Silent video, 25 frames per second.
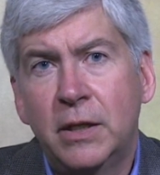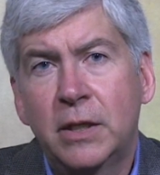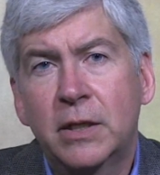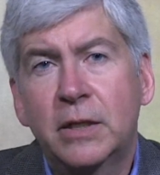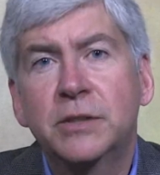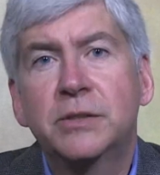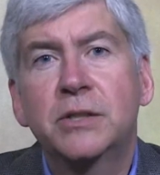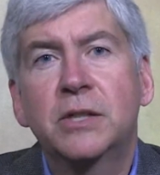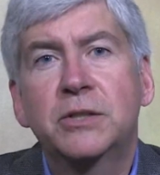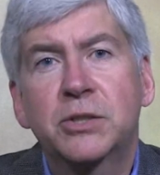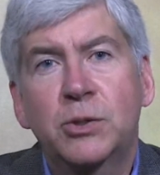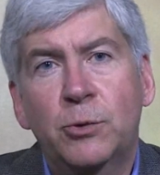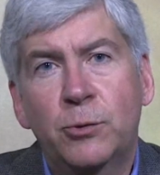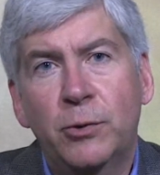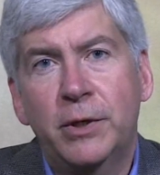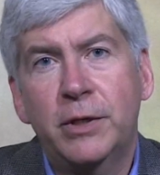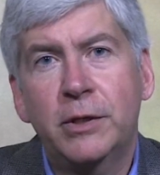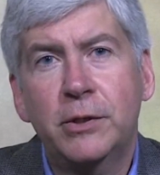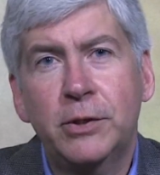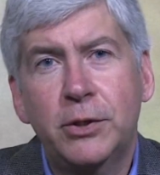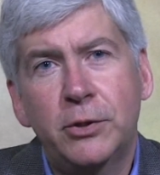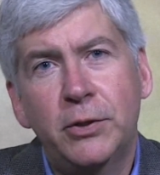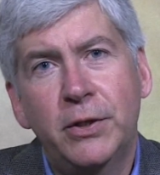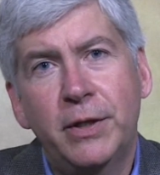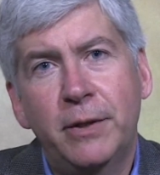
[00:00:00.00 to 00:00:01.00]
because it's
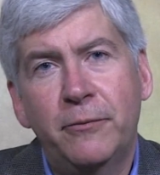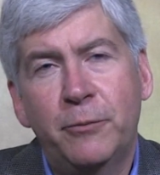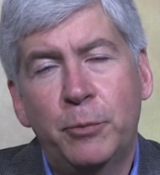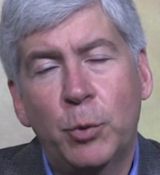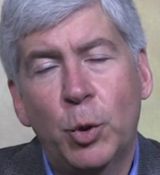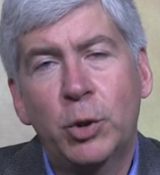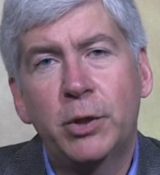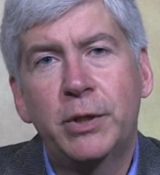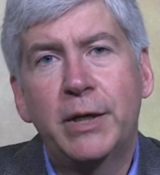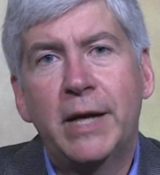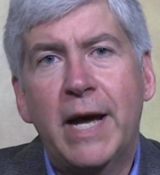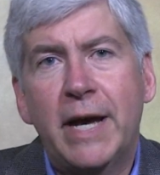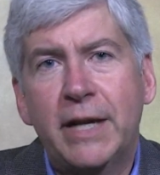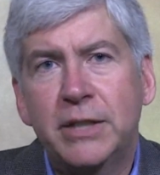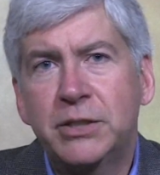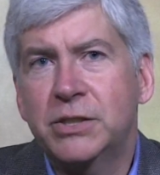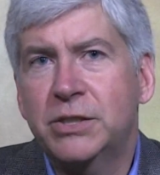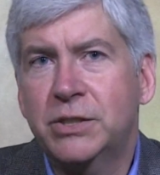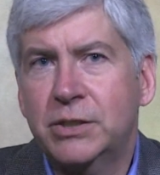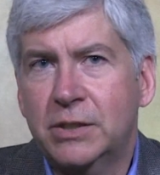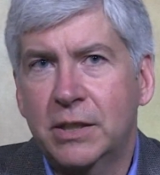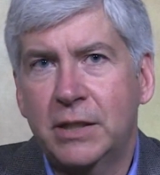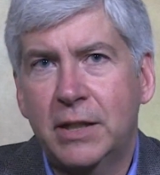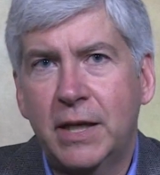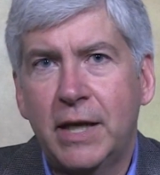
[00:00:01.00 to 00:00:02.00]
critically important, not
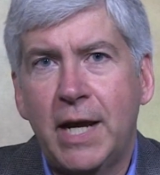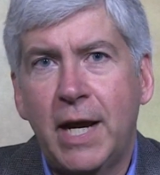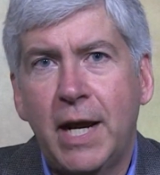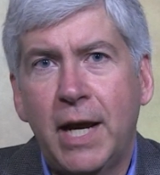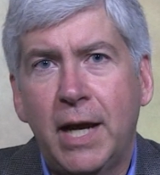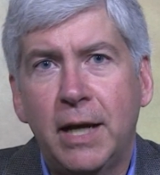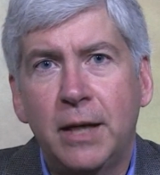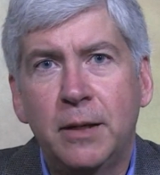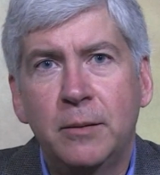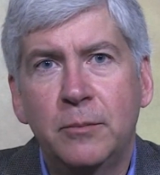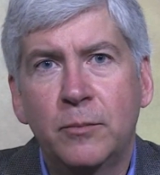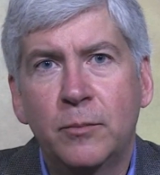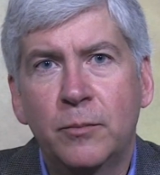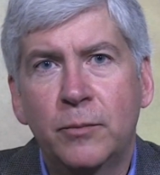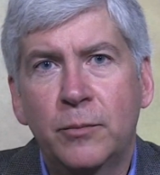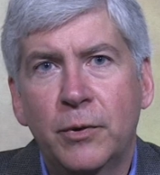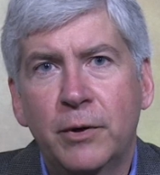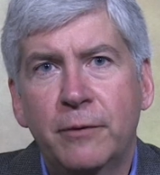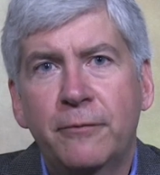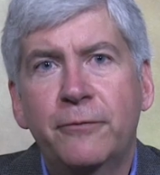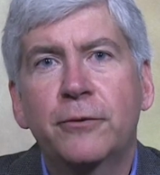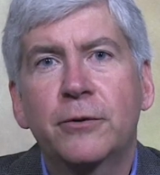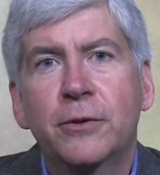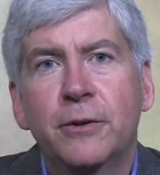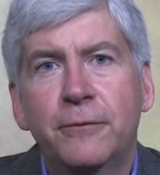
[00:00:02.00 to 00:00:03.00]
just today,
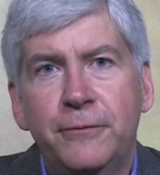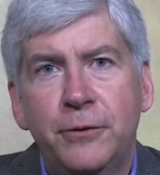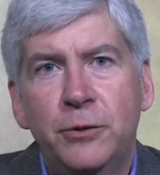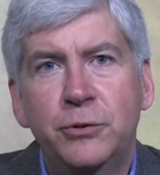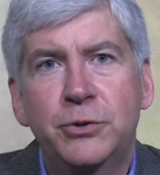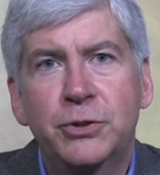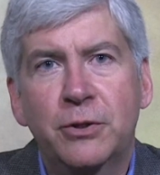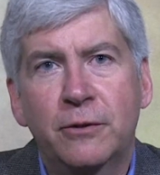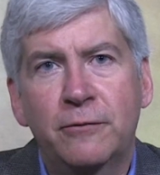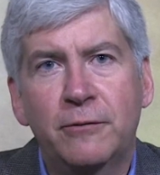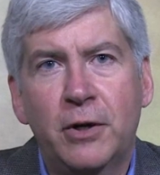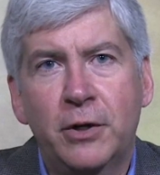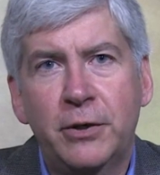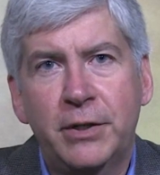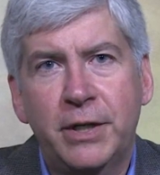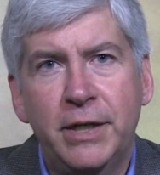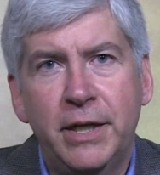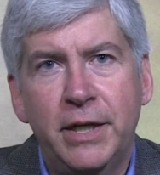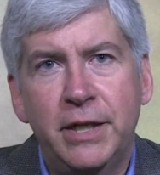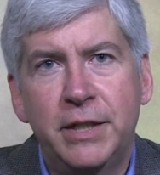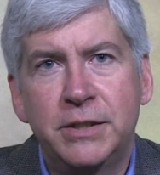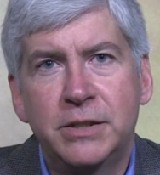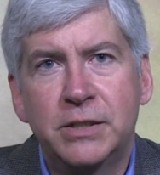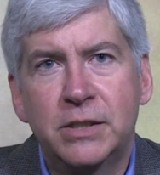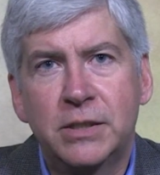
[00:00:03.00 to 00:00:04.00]
but for the future of our
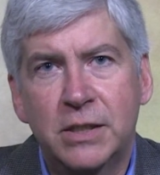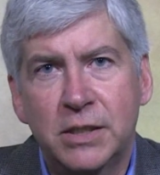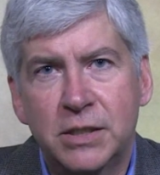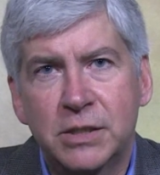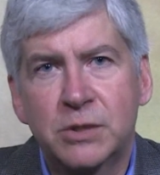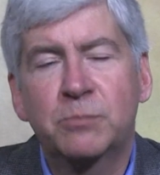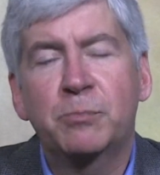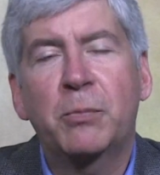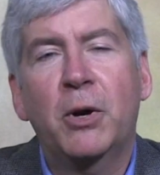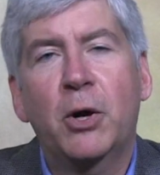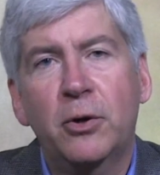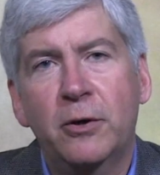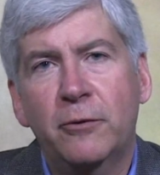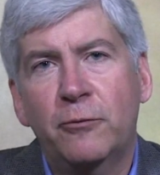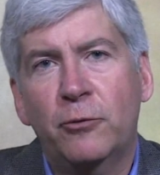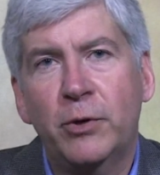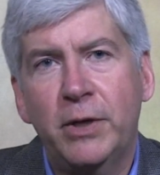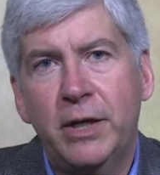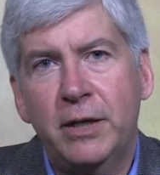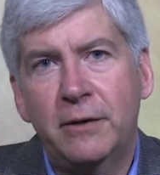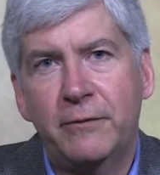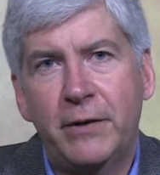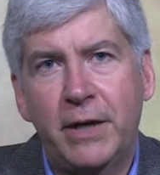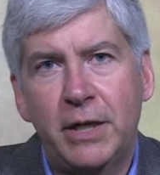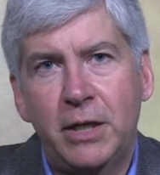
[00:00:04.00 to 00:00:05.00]
kids, because part of
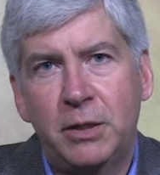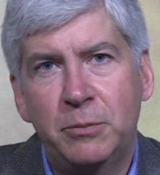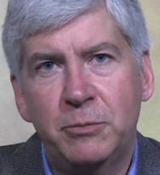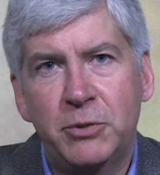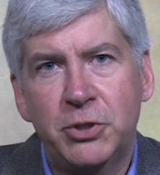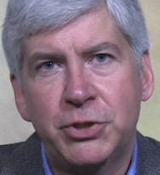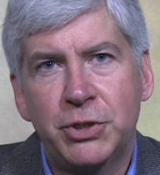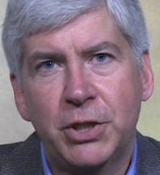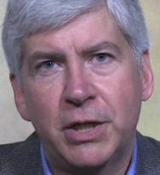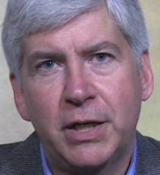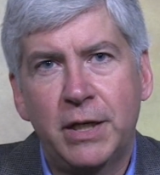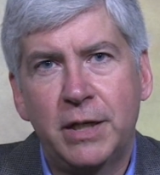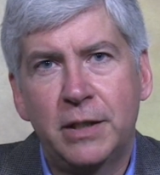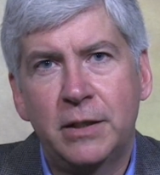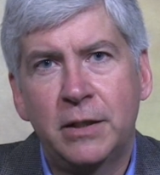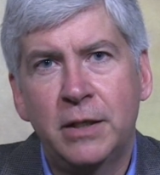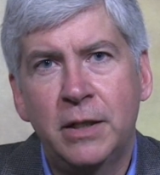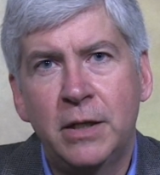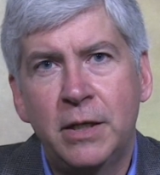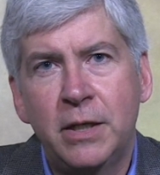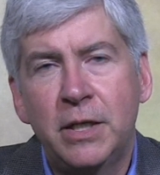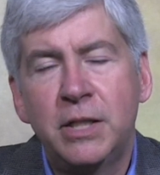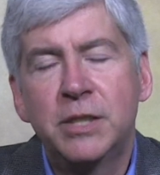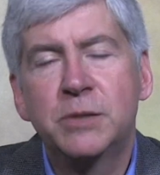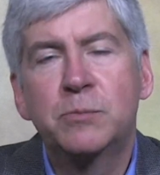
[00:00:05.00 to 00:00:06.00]
reinventing Michigan
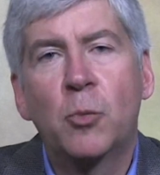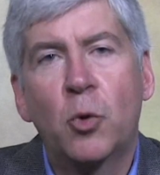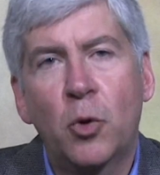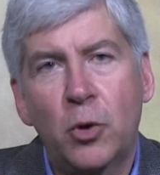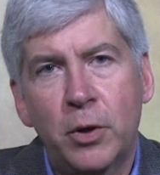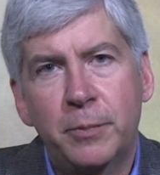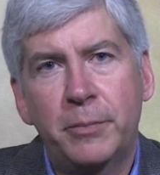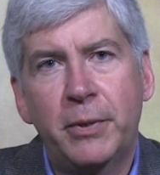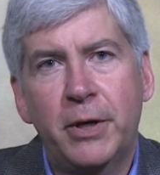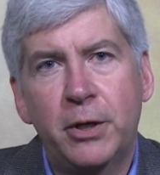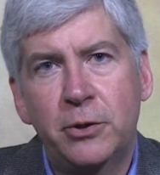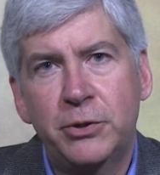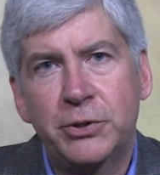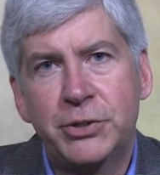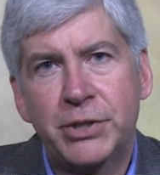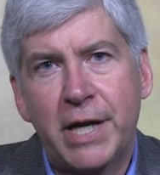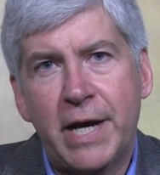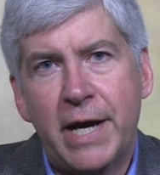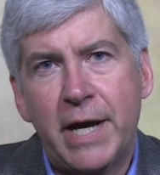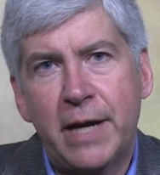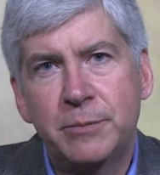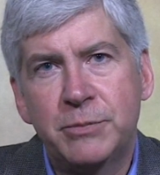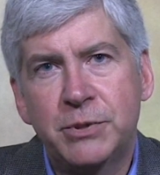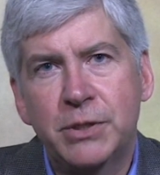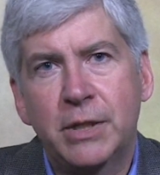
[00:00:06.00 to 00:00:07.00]
is more and better
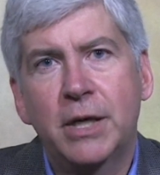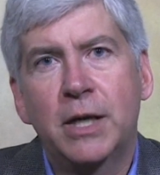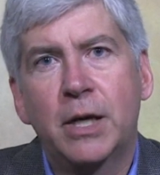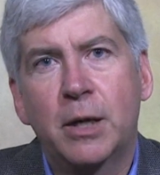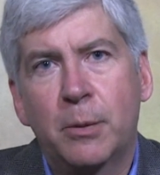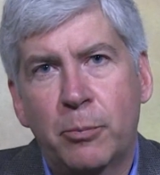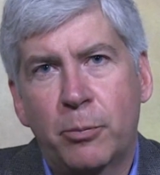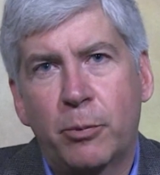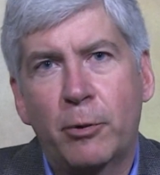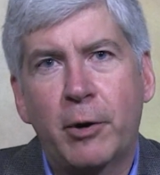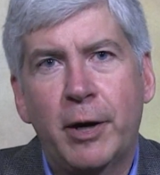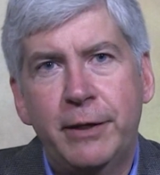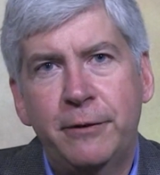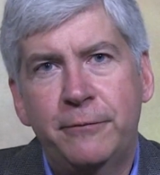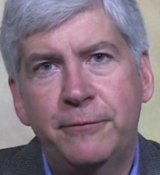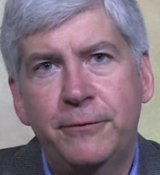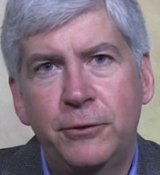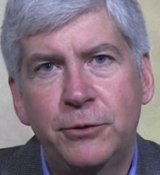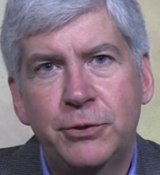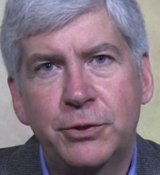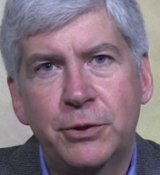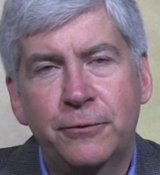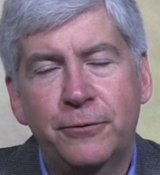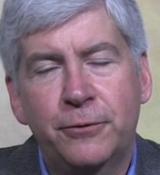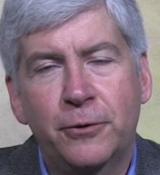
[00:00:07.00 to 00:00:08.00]
jobs and a bright
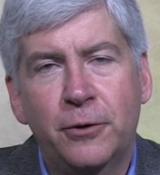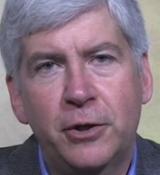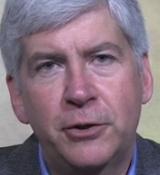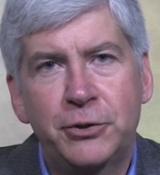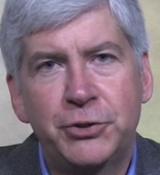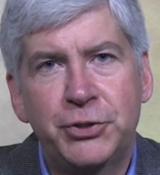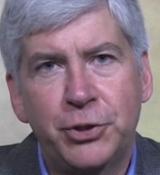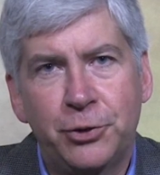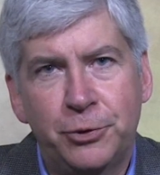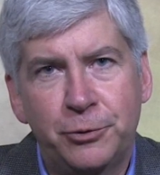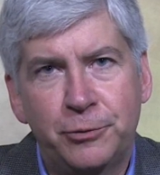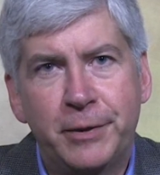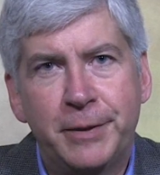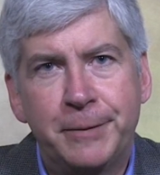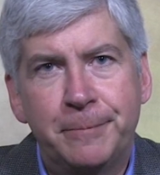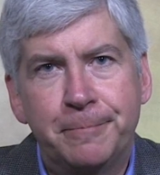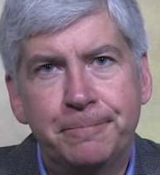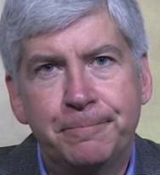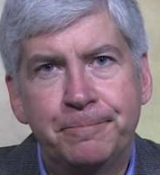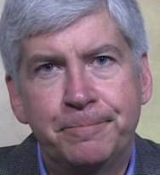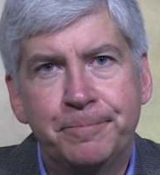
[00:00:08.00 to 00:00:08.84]
future for our children.